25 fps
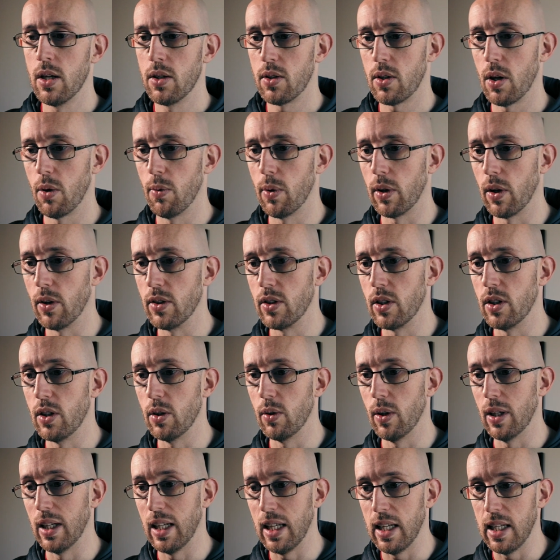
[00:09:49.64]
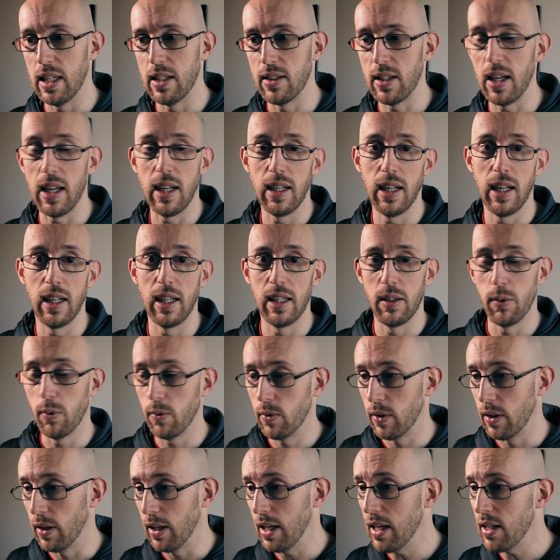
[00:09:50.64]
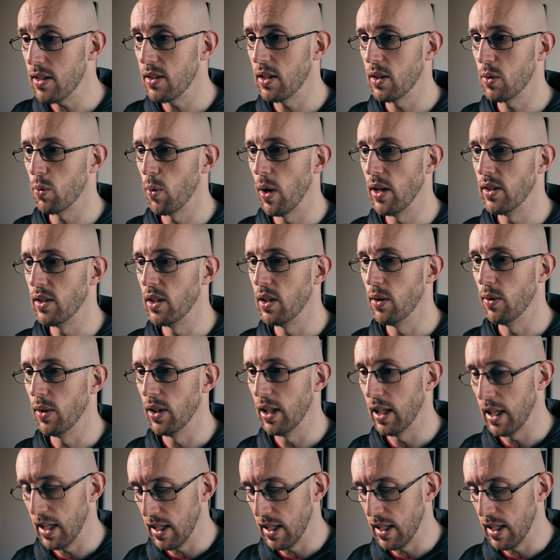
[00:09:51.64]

So we're going to do an ease in, and the easiest way to do an